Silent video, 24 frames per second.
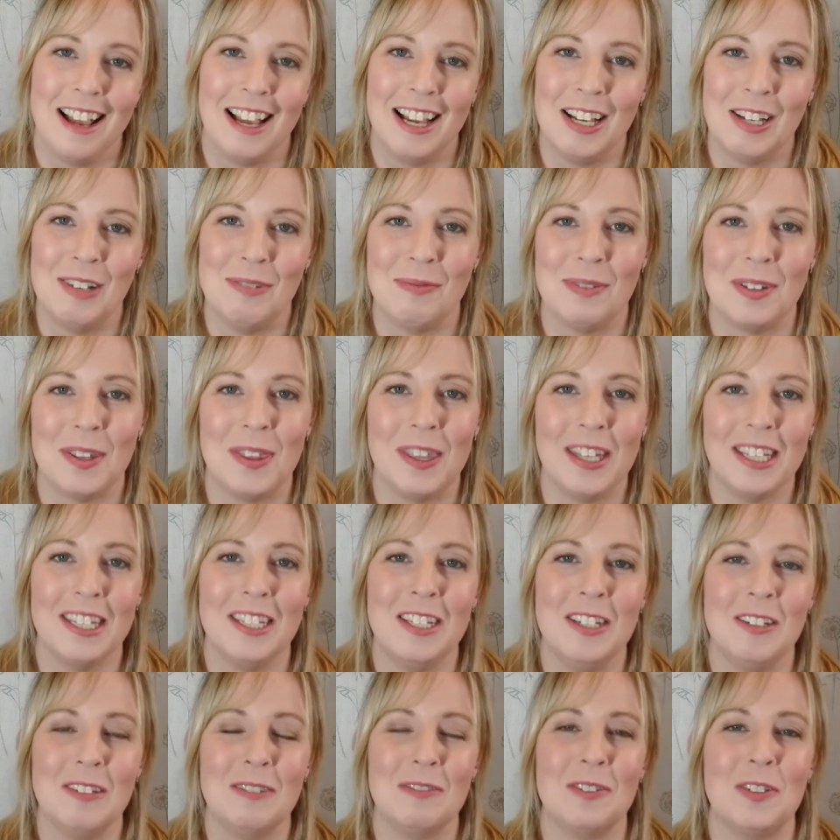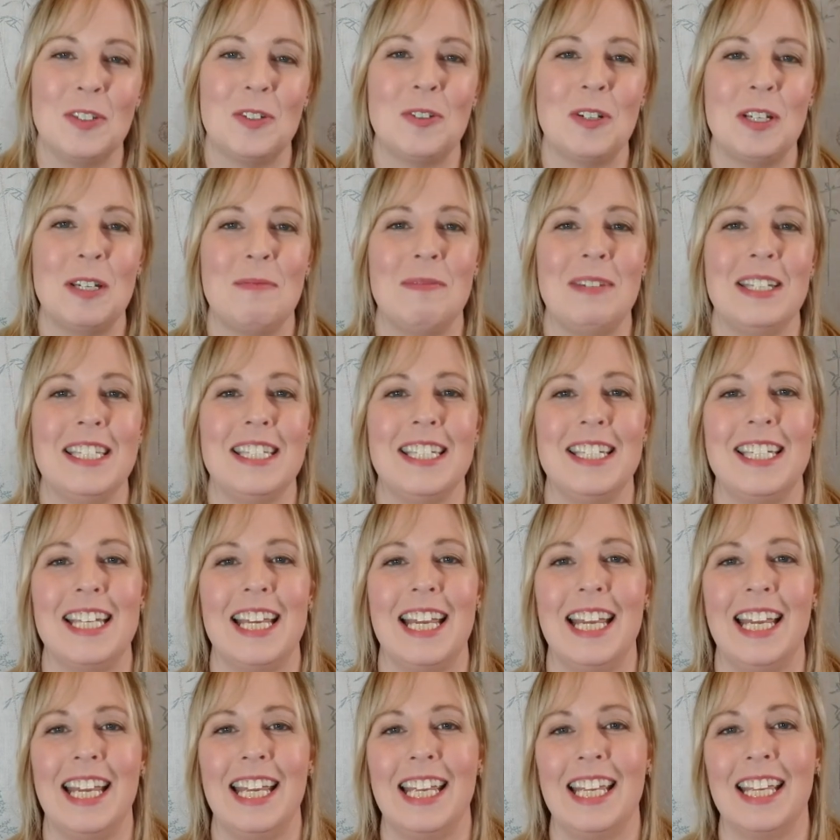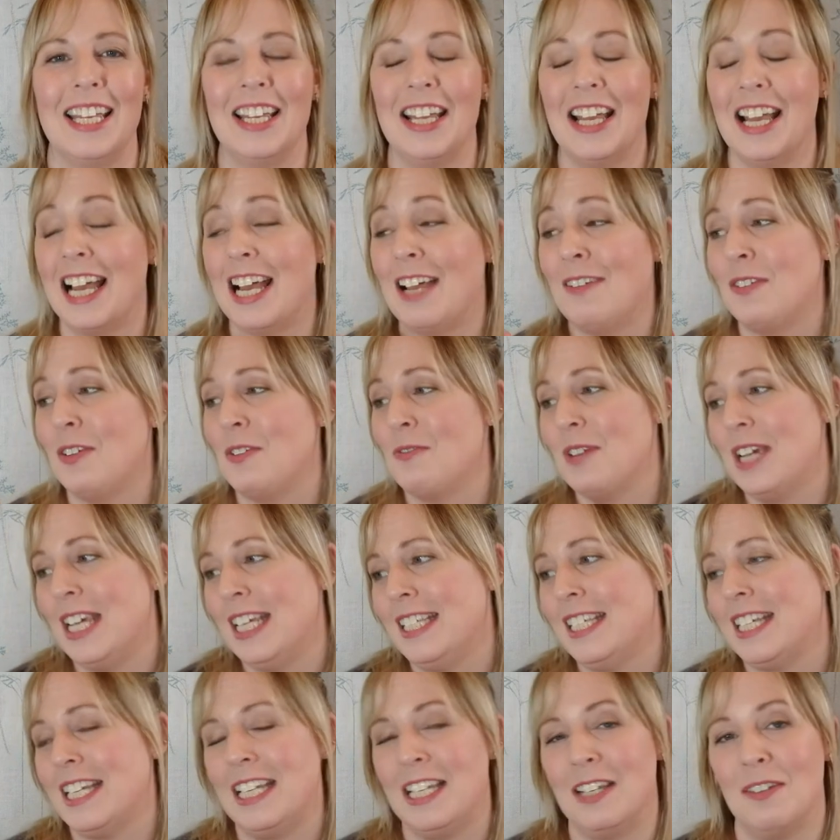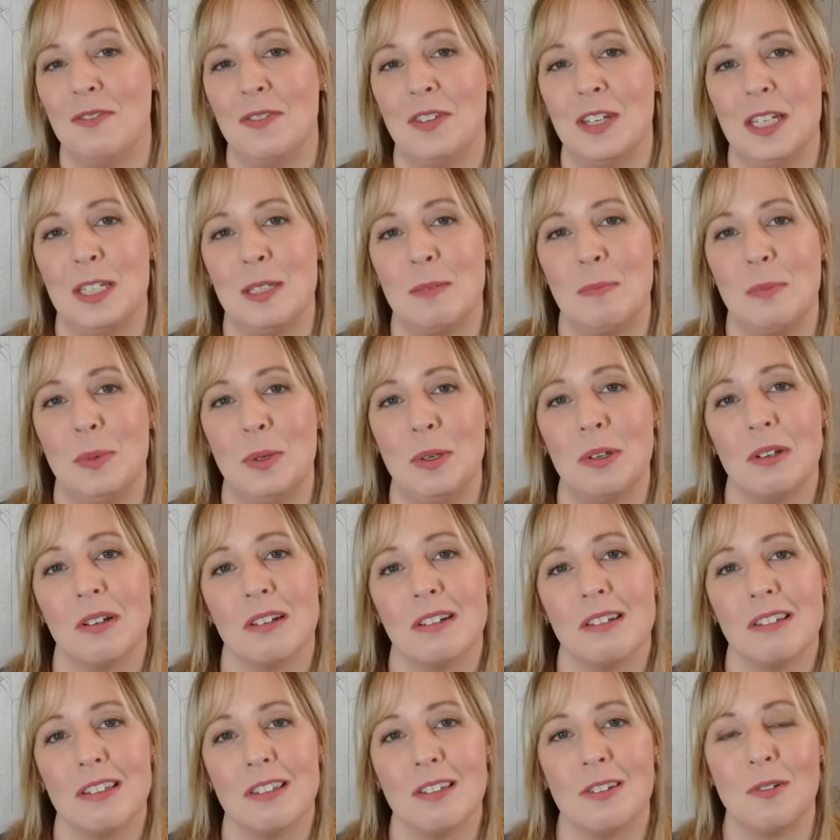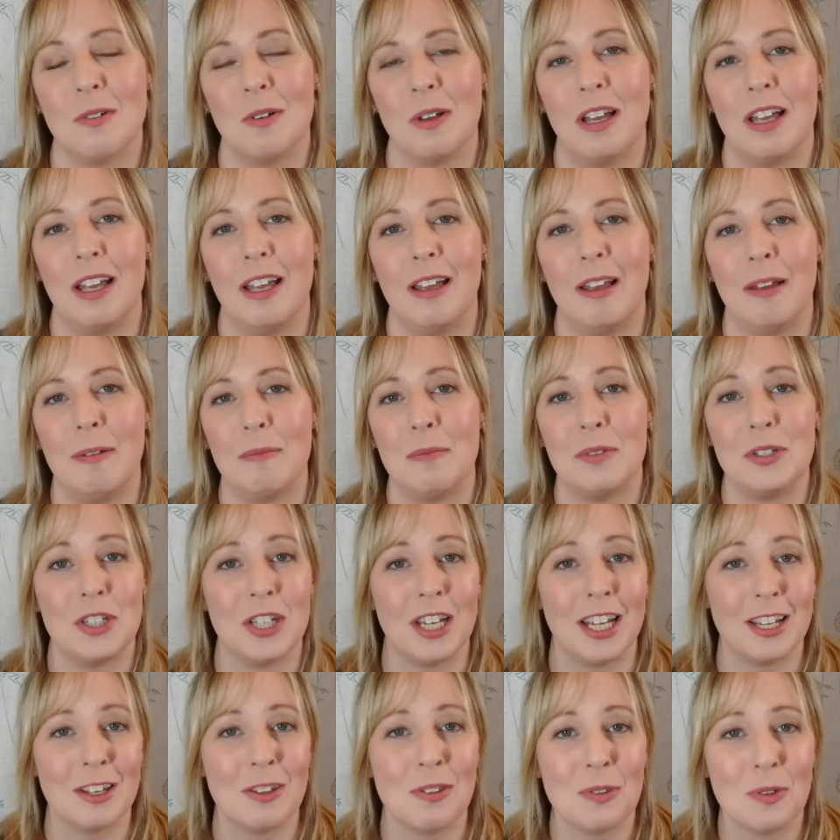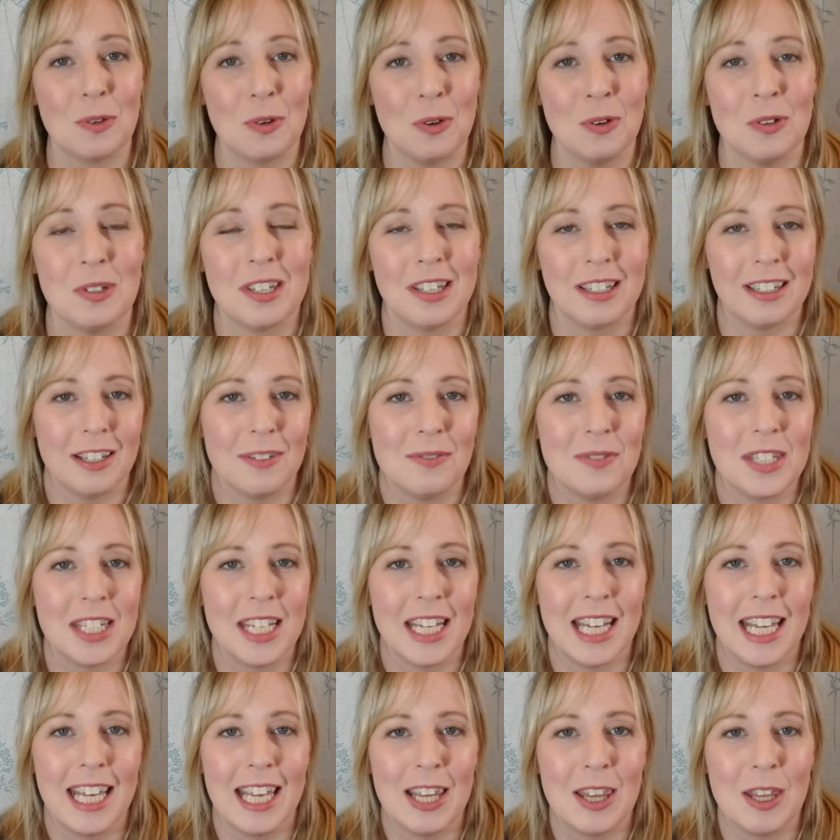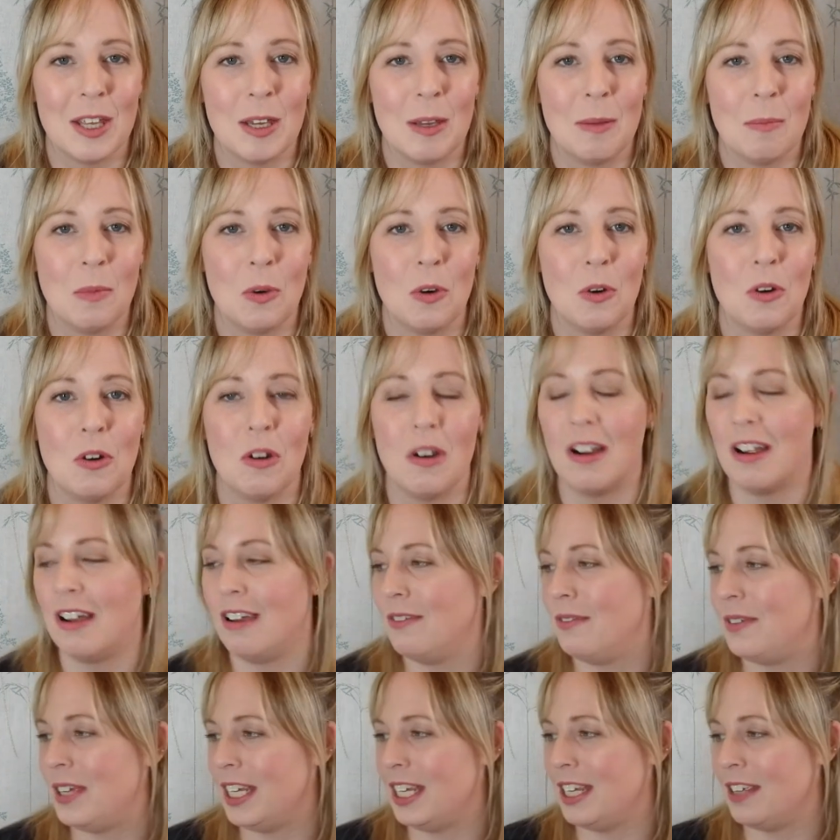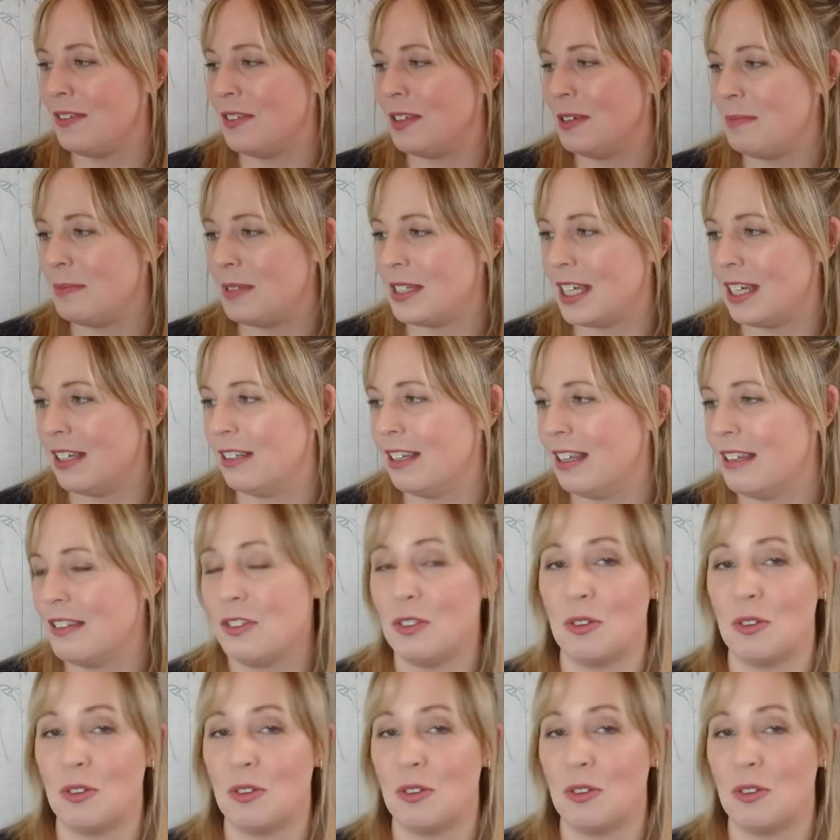Um, but thank you for joining me today. Have you read any of these books? Um, share your thoughts, I'd love to hear them or if any of them sound like